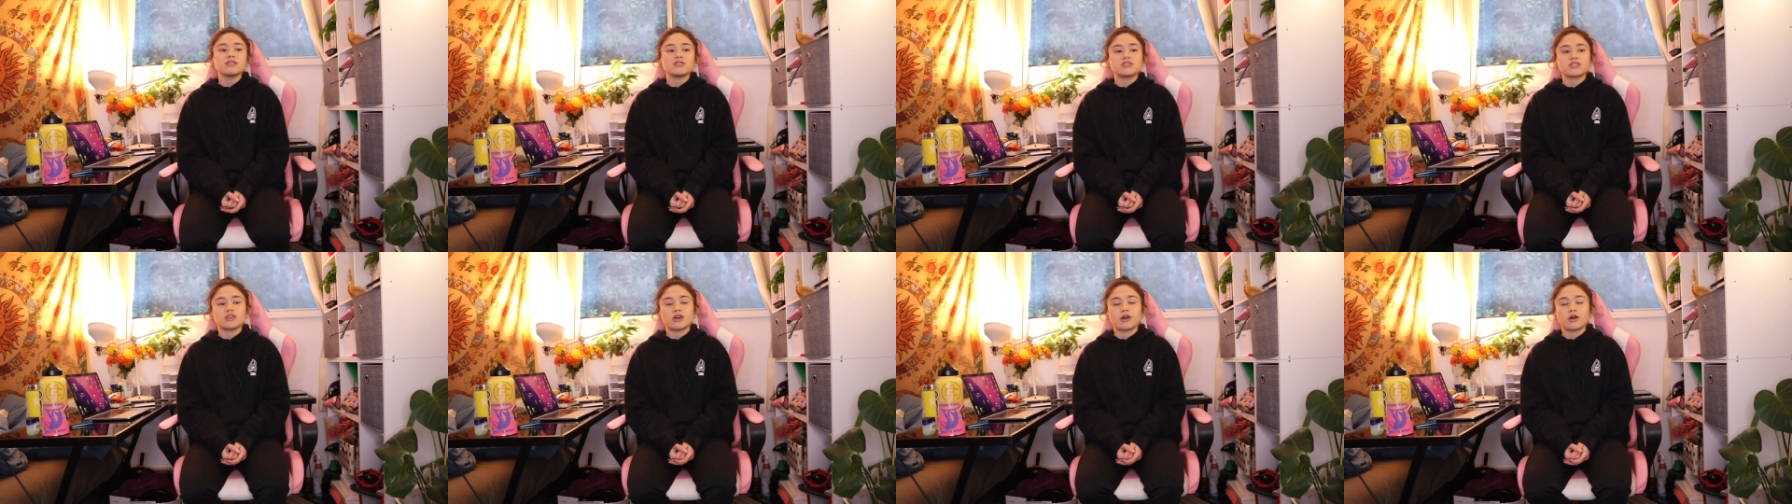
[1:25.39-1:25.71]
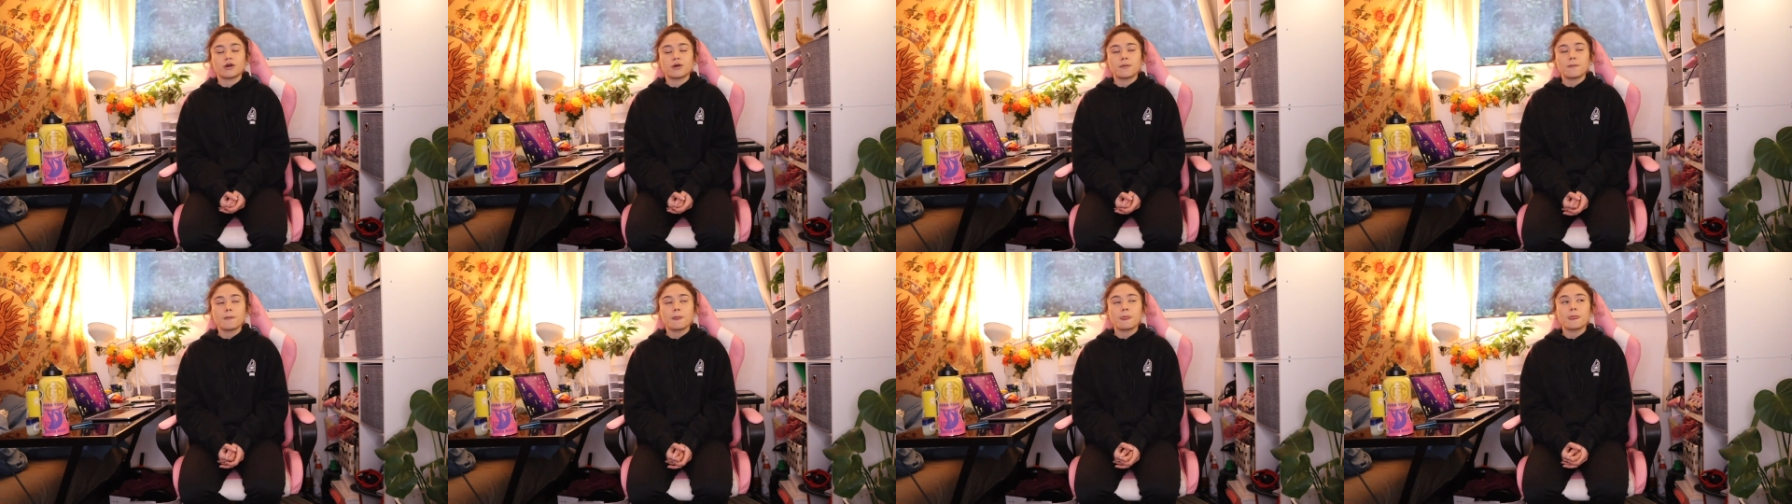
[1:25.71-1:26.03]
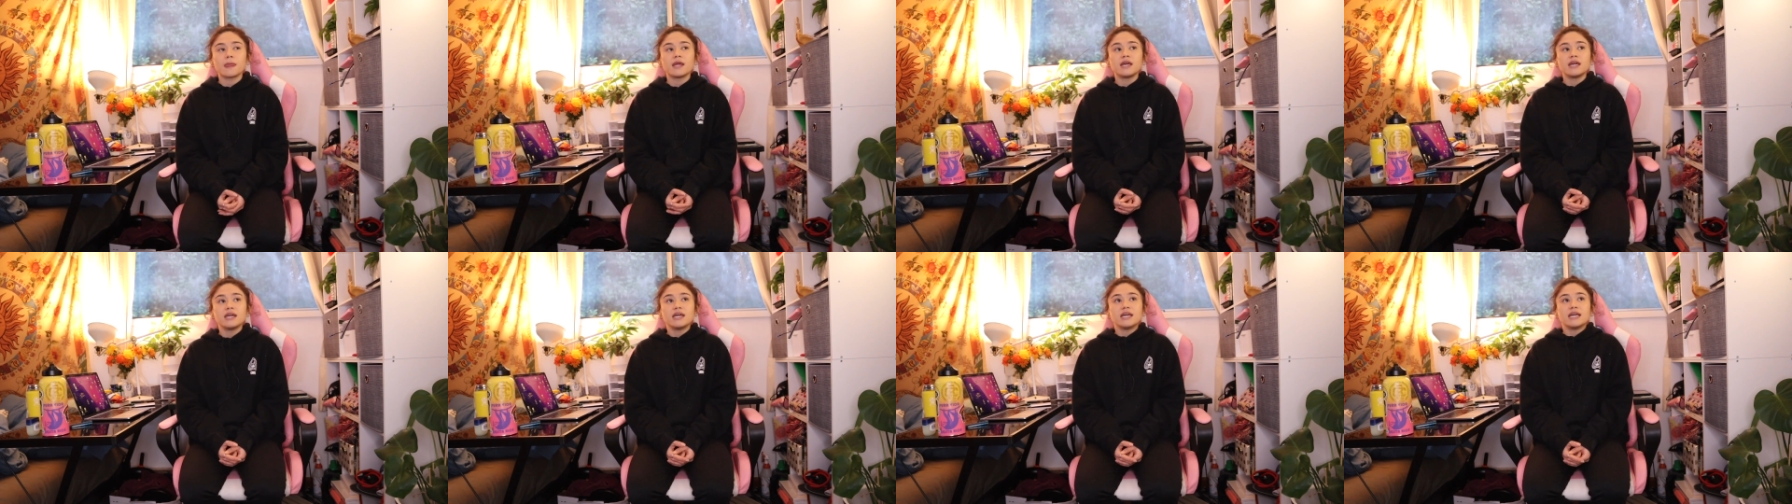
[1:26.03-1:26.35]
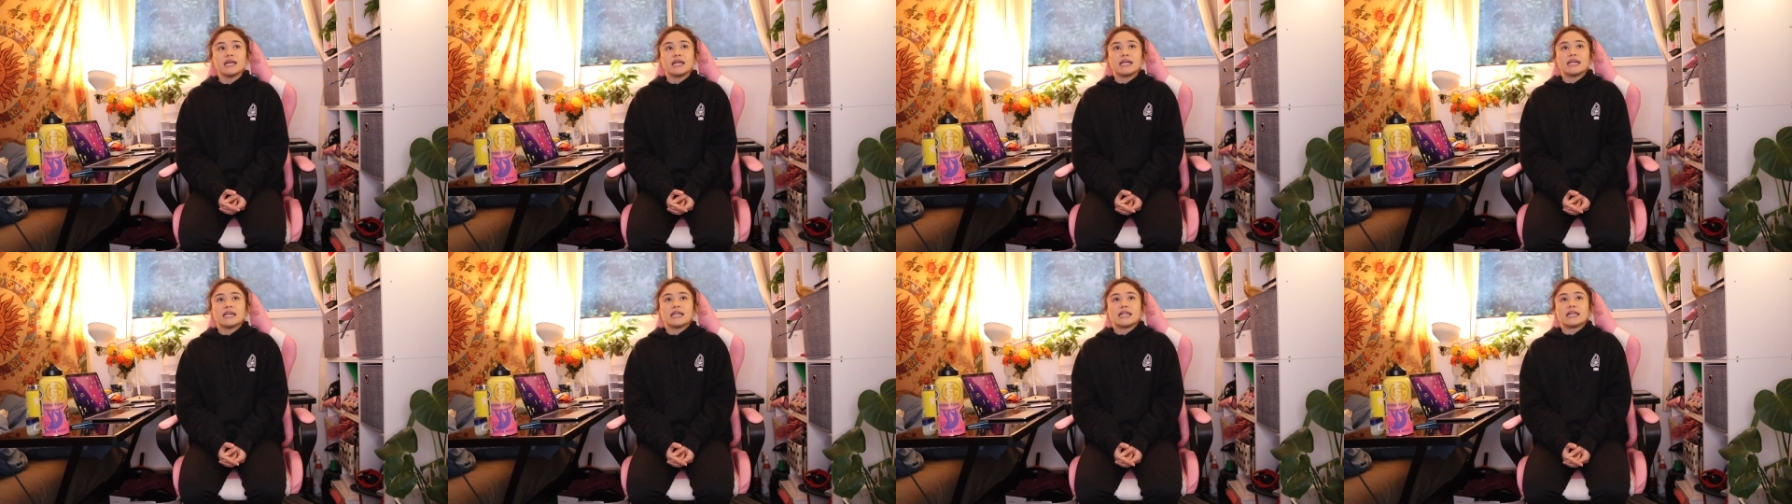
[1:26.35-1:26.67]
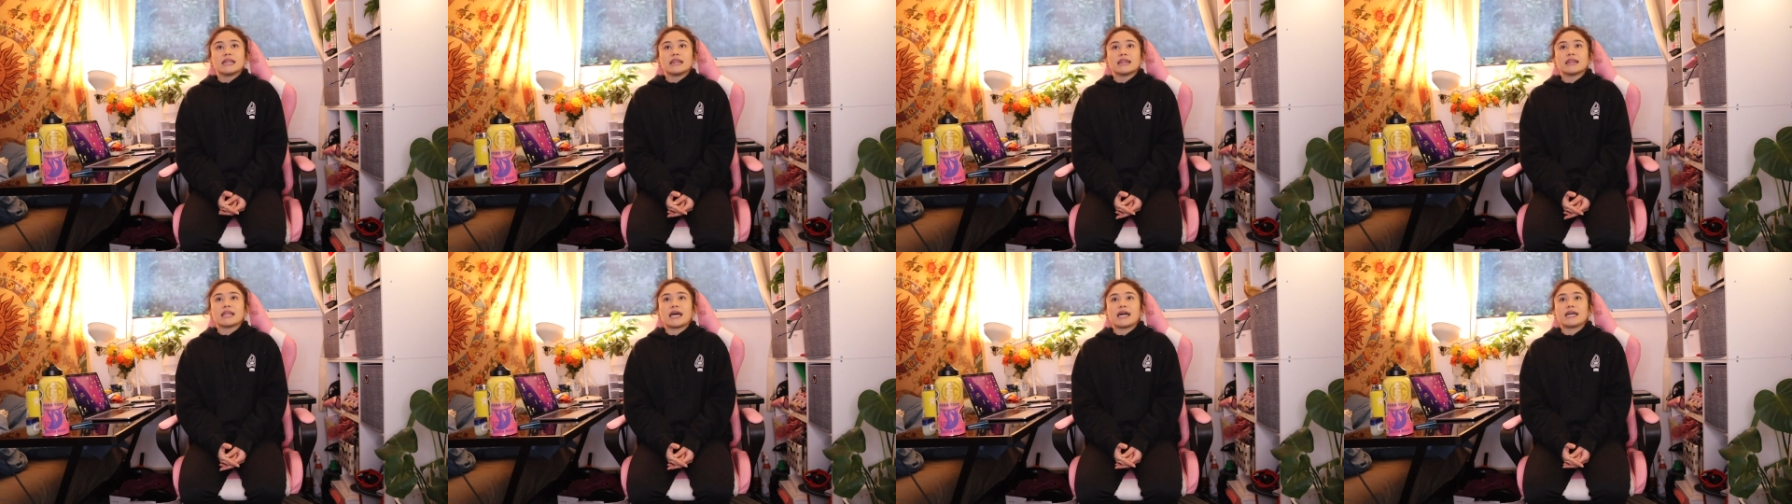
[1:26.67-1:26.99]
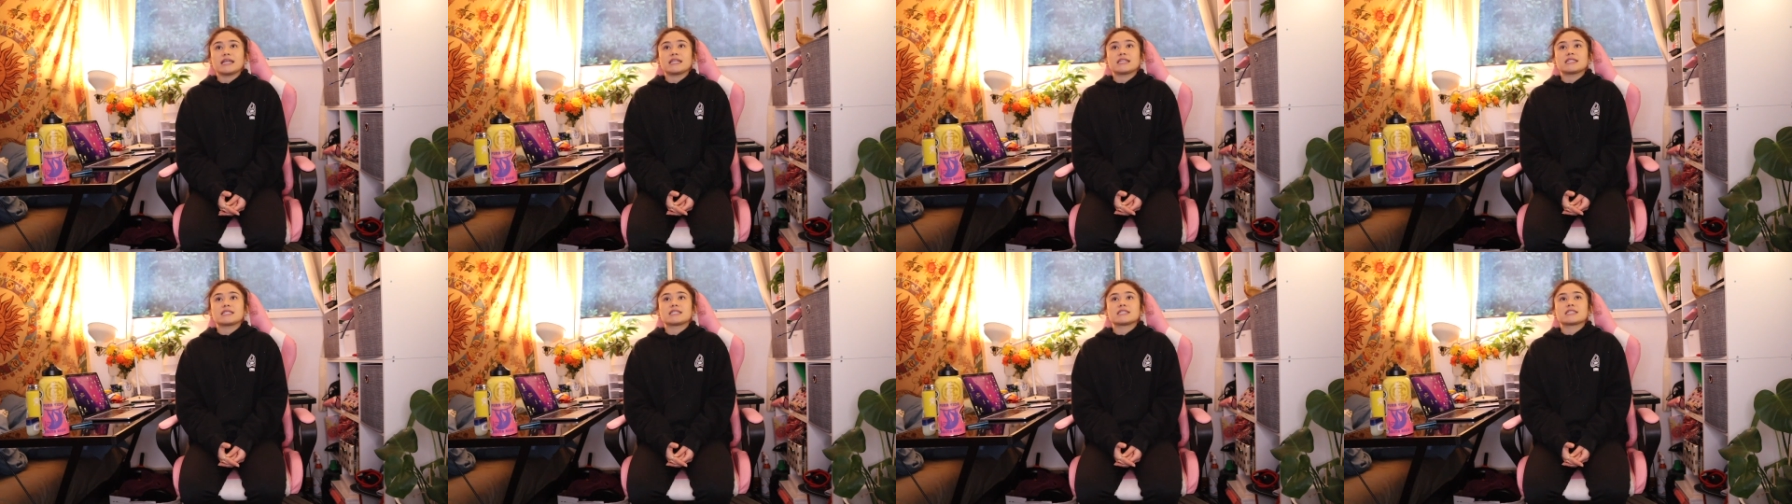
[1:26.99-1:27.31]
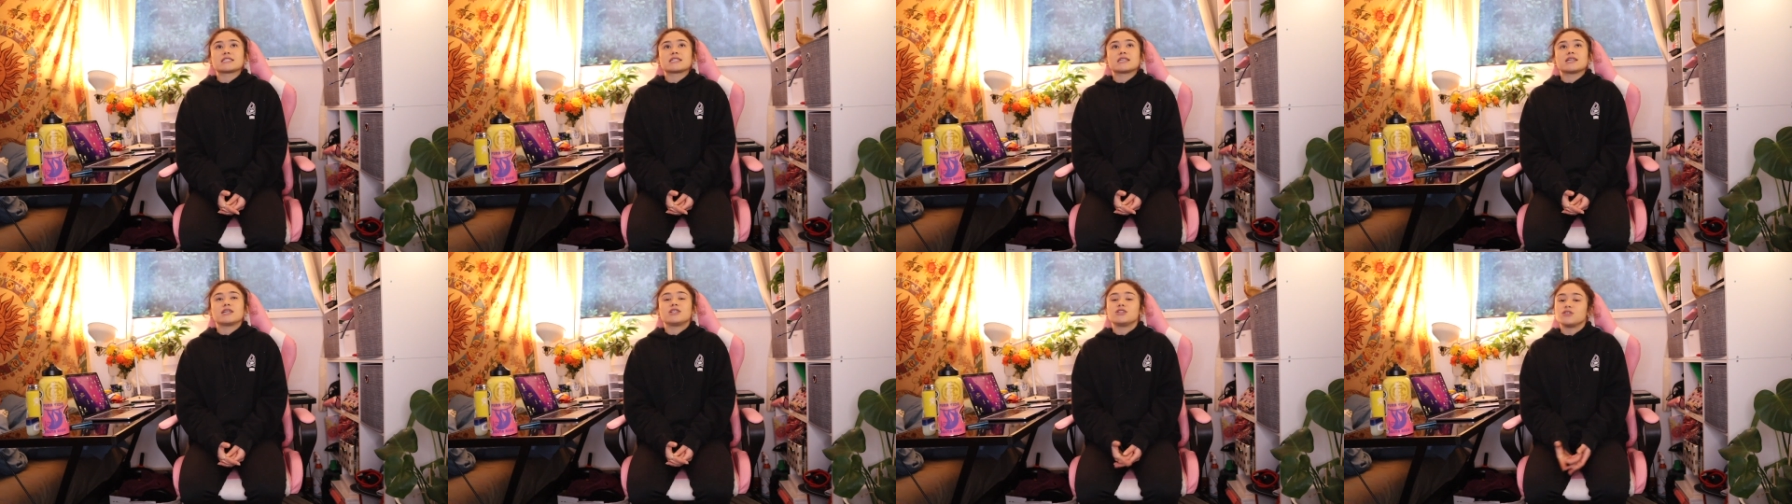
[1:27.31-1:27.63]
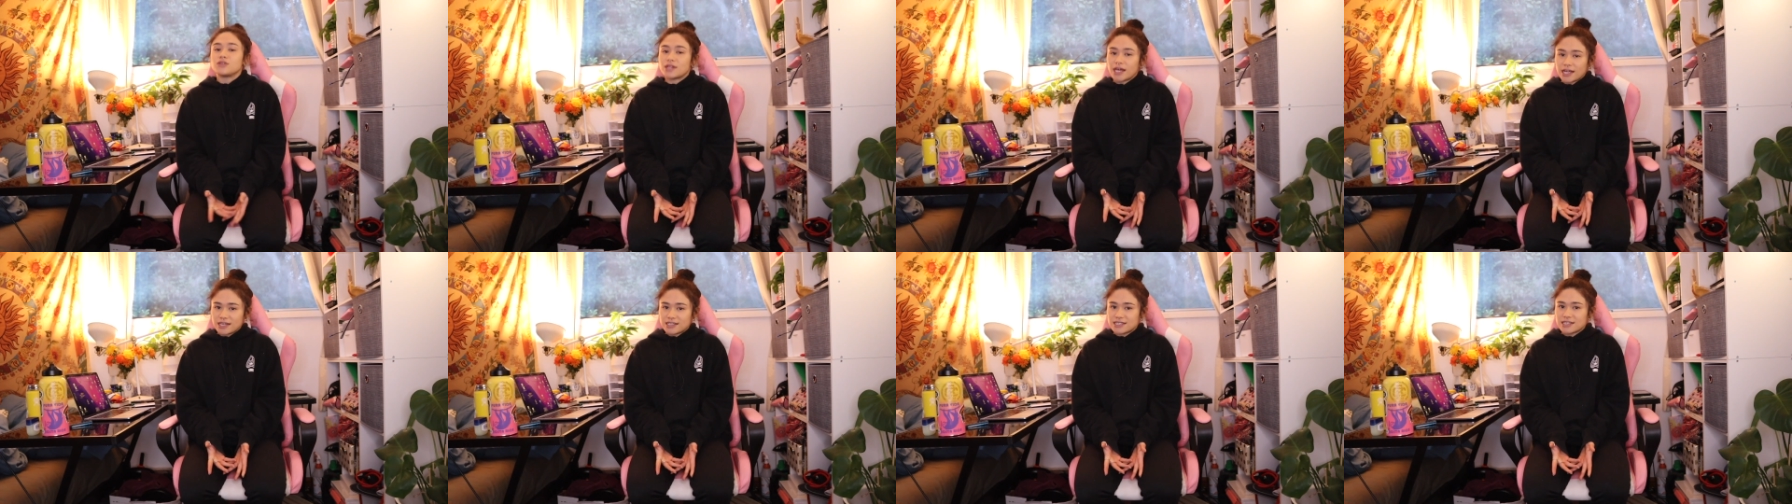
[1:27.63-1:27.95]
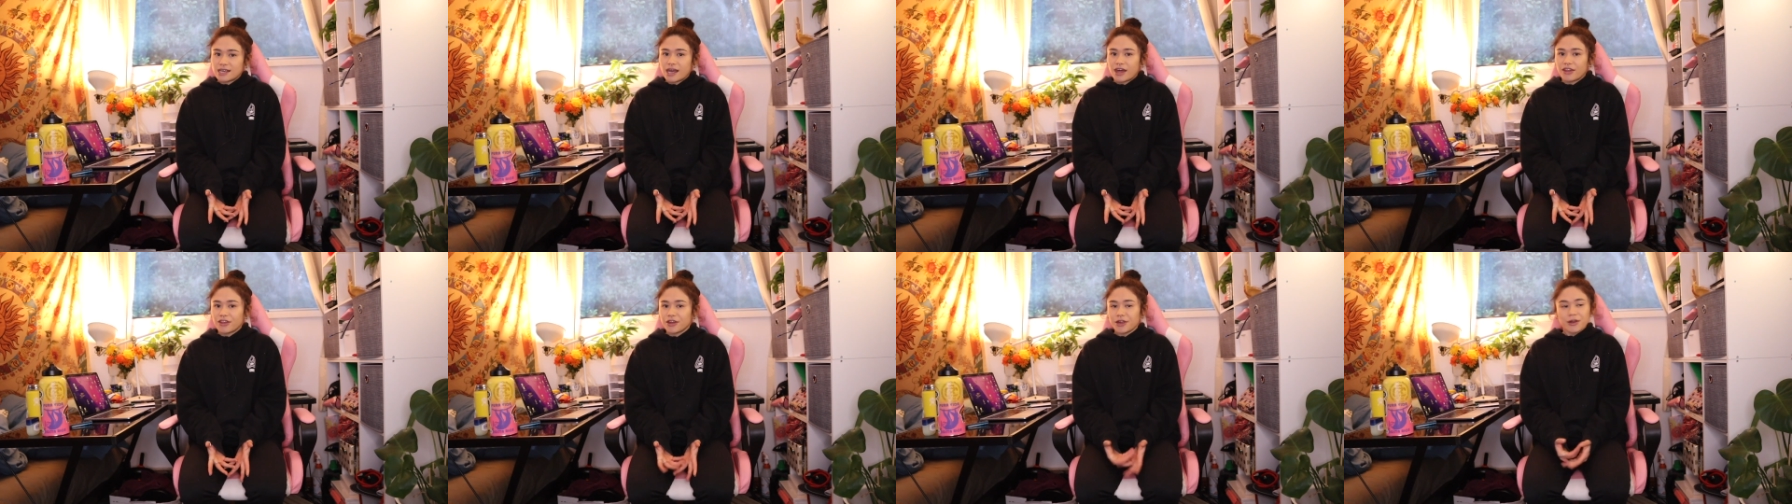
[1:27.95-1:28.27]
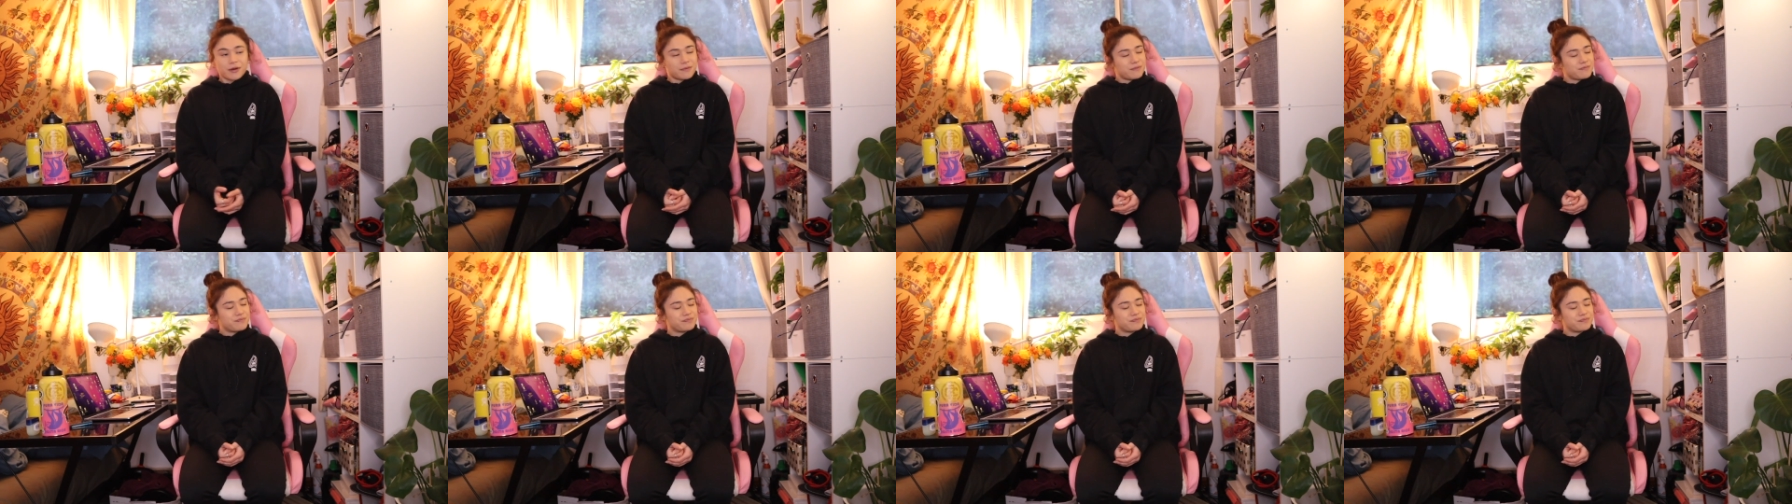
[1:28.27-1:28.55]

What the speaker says: So let's do that together.